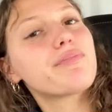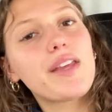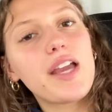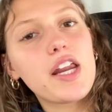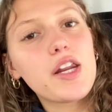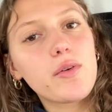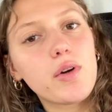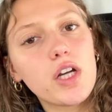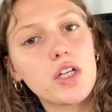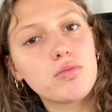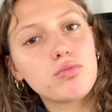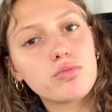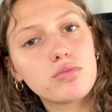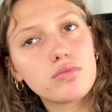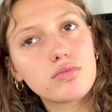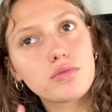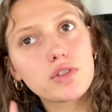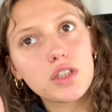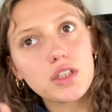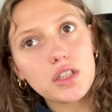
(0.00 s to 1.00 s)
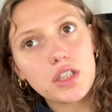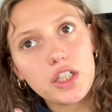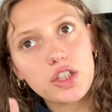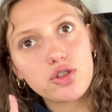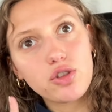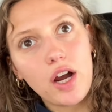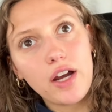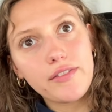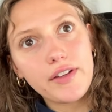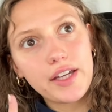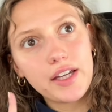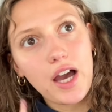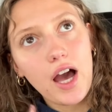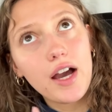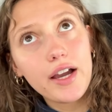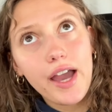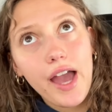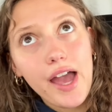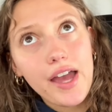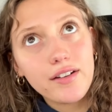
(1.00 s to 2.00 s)
Anyway, I'm gonna get driving
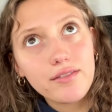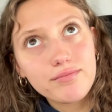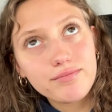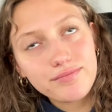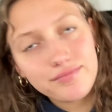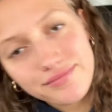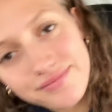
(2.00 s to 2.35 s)
again.